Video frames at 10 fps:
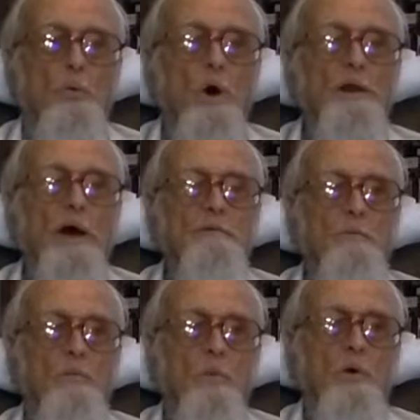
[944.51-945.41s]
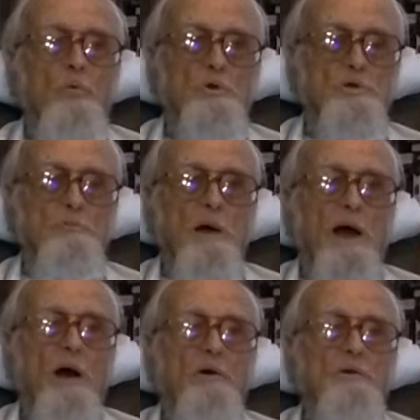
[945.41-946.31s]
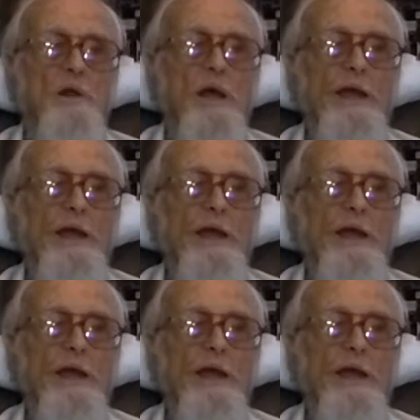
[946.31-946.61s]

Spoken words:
One of them was about